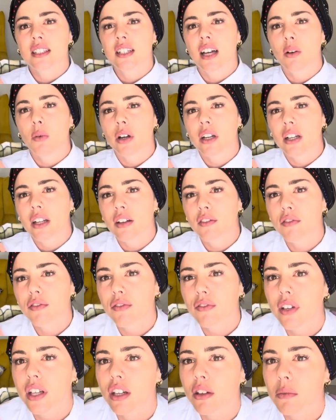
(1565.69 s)
I wonder if
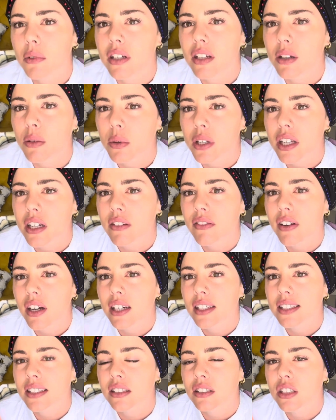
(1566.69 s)
it'll be weird if I
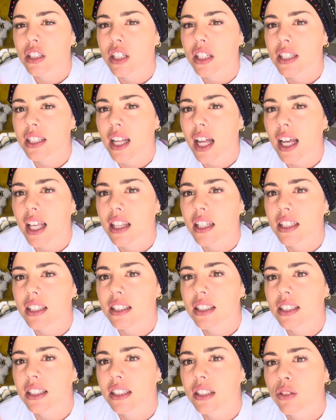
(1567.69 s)
still dress like
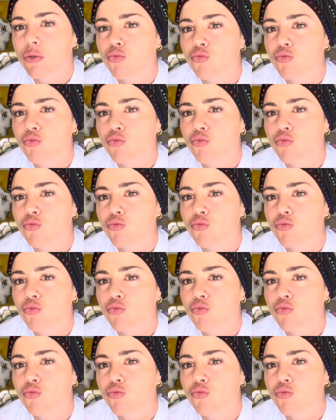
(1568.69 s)
this.